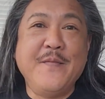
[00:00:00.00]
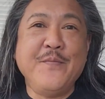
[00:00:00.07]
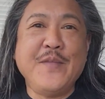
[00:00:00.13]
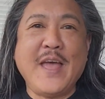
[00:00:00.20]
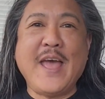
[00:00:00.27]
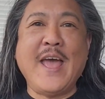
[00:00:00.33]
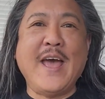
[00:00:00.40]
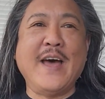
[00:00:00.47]

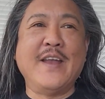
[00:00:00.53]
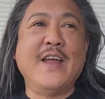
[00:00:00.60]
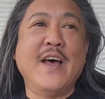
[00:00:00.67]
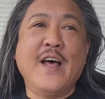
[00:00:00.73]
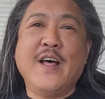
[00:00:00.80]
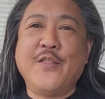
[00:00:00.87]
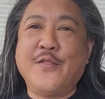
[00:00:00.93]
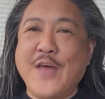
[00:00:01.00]
and
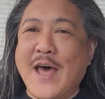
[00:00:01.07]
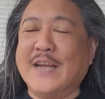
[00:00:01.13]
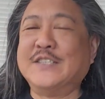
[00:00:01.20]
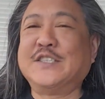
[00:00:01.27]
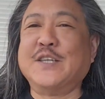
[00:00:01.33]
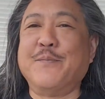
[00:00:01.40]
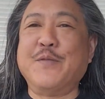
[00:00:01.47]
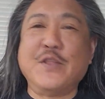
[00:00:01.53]
that is
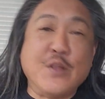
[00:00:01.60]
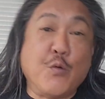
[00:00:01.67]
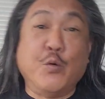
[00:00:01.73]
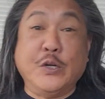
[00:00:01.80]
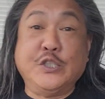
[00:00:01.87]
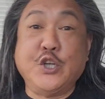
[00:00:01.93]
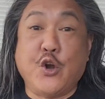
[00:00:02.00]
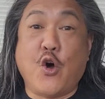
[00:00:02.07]
something that we
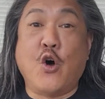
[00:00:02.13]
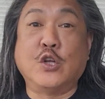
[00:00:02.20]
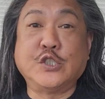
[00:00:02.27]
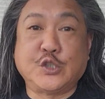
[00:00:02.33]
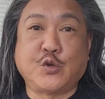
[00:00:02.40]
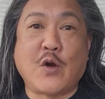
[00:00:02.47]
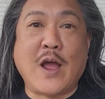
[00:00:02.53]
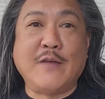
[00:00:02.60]
should all
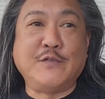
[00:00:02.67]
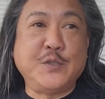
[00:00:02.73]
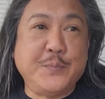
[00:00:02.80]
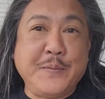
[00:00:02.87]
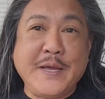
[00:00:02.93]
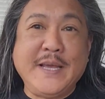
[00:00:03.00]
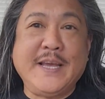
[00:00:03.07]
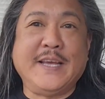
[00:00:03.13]
strive to
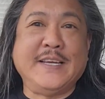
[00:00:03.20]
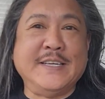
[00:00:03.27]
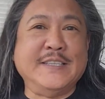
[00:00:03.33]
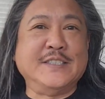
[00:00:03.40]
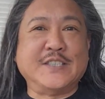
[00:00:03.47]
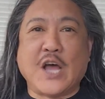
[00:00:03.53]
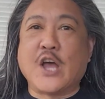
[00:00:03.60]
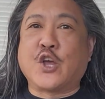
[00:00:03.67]
be, is
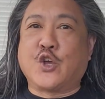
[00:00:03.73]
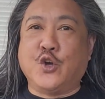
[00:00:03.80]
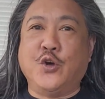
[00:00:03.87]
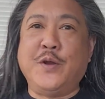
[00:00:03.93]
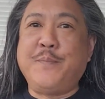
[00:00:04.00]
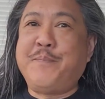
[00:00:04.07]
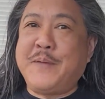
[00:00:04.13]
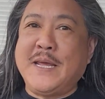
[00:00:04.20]
good
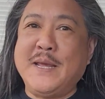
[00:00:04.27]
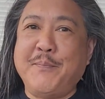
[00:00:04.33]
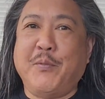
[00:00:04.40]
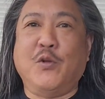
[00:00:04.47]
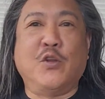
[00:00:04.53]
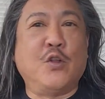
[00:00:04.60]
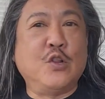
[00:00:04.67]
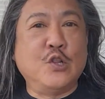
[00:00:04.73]
people,
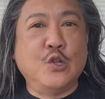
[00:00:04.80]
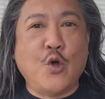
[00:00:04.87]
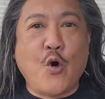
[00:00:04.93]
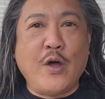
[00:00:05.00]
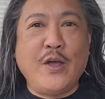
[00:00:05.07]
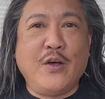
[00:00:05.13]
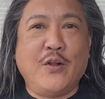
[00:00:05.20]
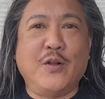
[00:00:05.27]

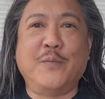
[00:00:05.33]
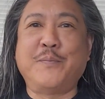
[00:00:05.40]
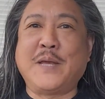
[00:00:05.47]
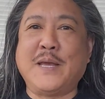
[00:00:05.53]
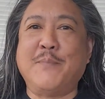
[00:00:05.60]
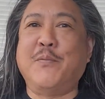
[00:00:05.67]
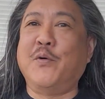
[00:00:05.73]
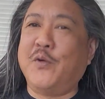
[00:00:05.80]
loyal
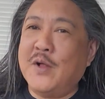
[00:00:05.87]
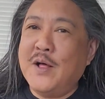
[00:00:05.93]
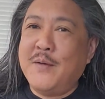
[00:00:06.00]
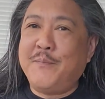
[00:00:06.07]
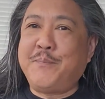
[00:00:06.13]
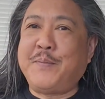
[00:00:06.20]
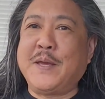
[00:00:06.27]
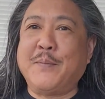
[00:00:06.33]
people,
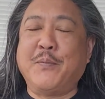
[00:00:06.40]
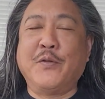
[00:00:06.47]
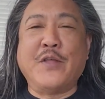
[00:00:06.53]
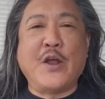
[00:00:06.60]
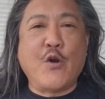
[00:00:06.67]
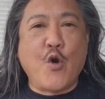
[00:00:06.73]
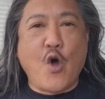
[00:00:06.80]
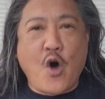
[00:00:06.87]
people that
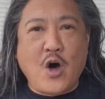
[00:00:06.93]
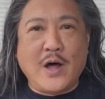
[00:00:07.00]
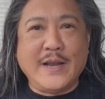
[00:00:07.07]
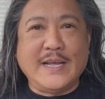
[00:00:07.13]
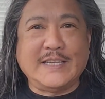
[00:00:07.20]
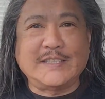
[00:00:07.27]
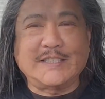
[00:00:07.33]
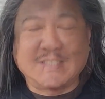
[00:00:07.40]
are
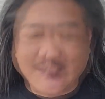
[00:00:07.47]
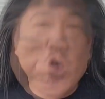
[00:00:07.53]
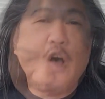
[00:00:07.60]
honest.